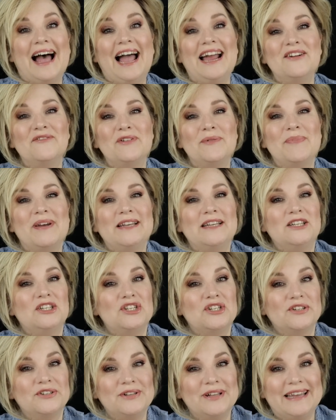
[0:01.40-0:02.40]
Hi everybody,
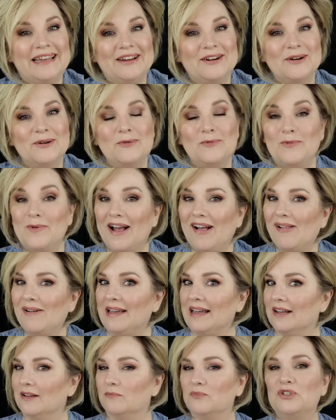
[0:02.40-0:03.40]
Jill here.
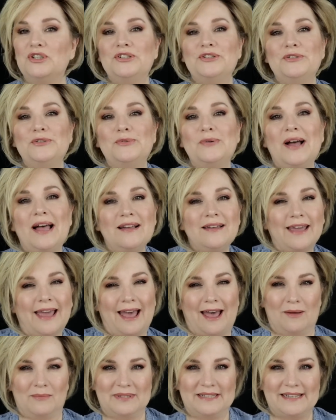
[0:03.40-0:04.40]
Welcome to a
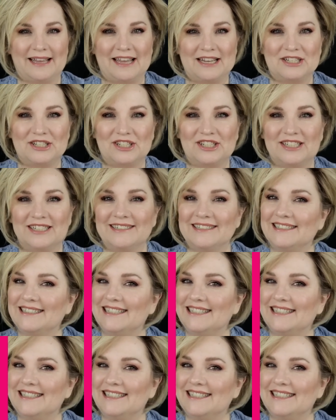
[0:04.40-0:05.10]
Gab Sesh.